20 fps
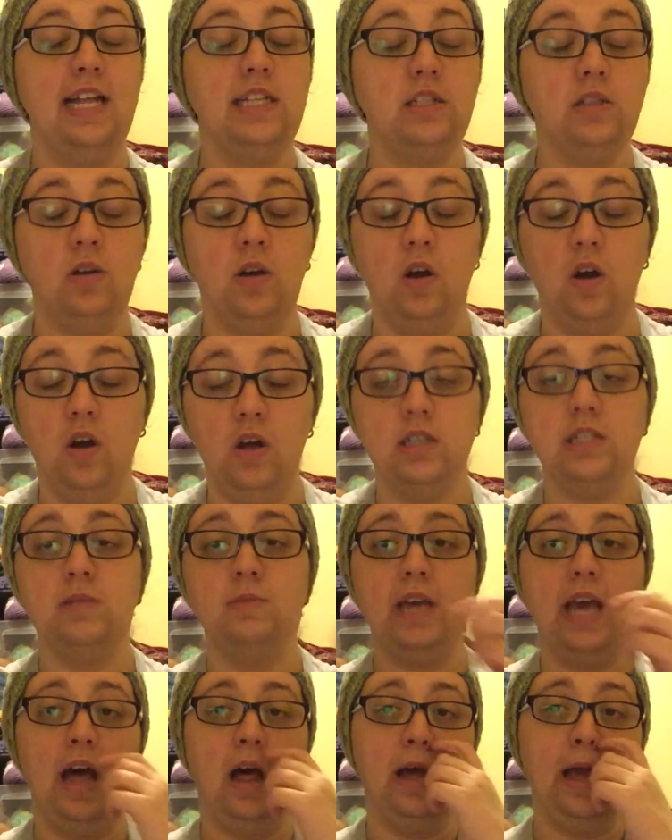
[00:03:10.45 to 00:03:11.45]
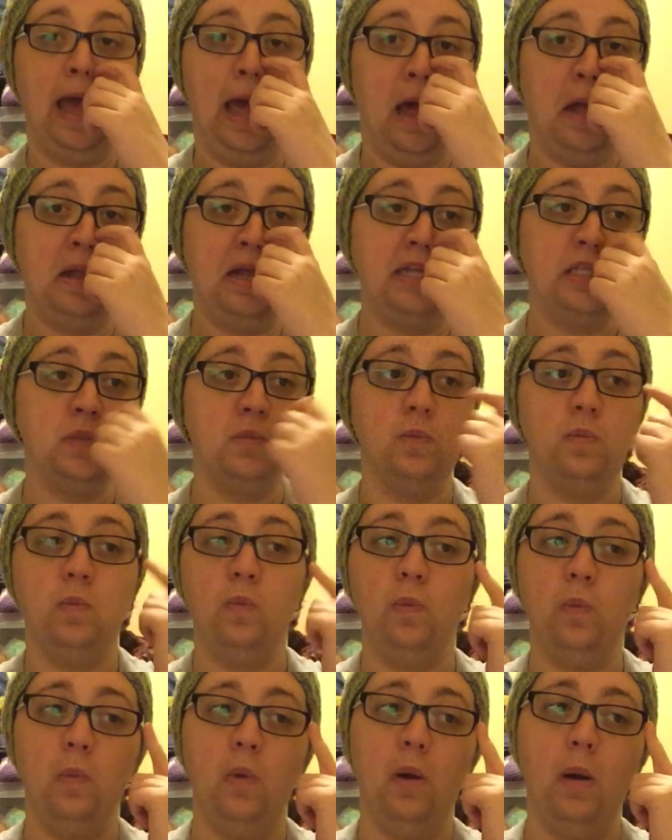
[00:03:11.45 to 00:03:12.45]
It's an awesome Cal-Cal. It's
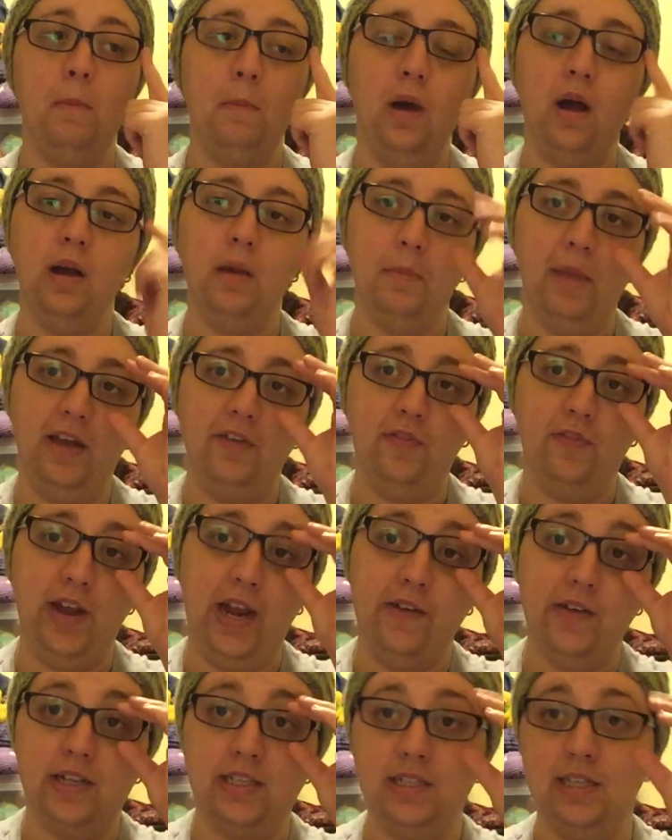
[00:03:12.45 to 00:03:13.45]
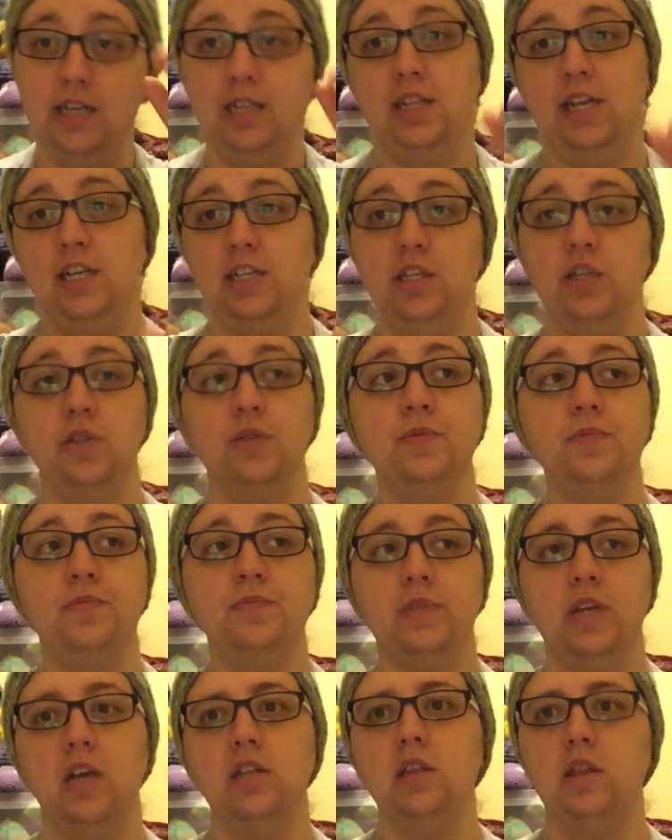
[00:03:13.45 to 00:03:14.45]
among my favorites that they do,
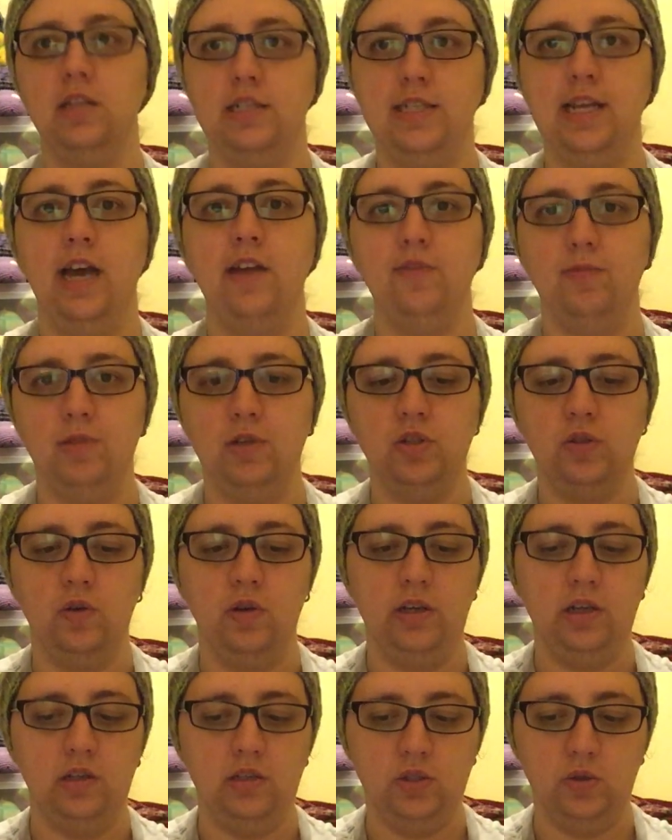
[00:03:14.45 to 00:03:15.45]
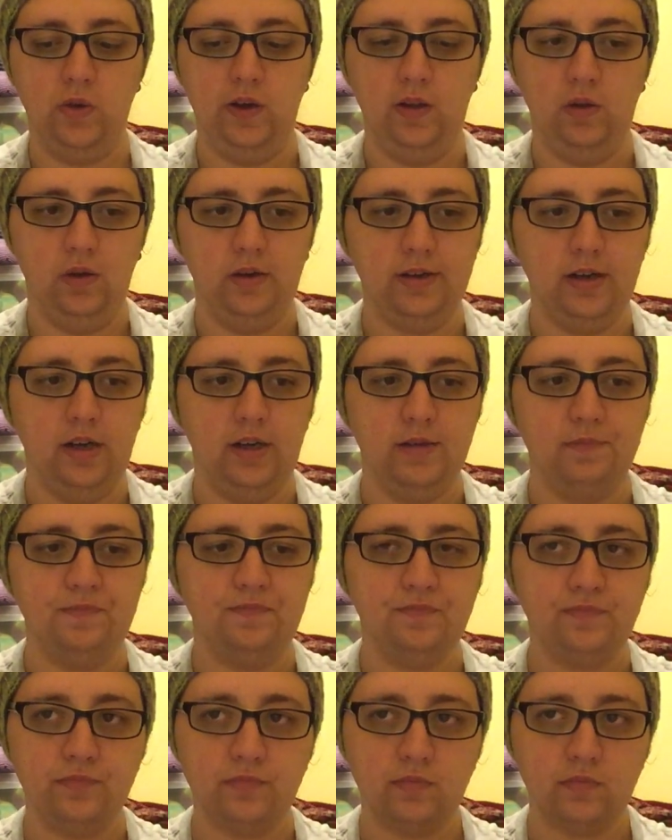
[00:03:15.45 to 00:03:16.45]
aside from the toy
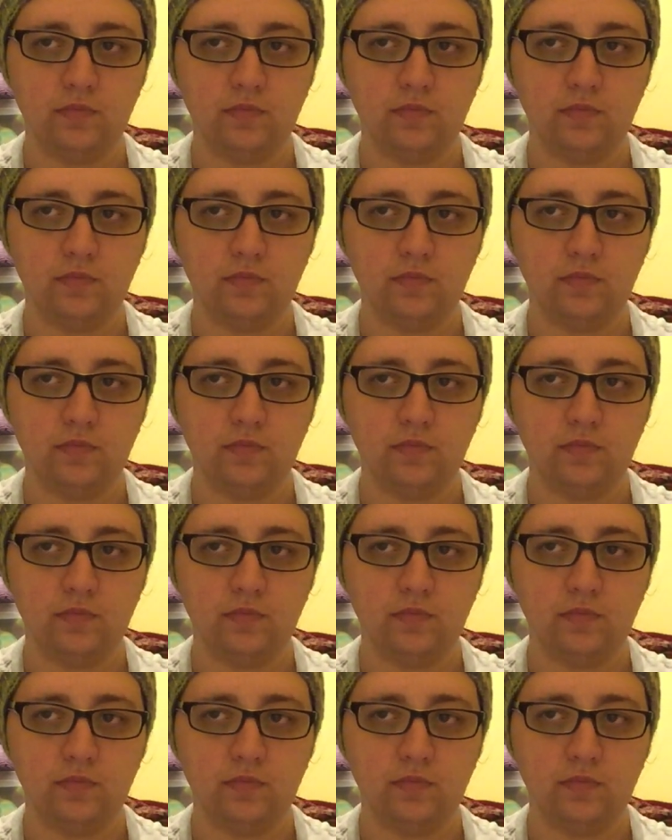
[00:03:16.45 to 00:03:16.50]
long.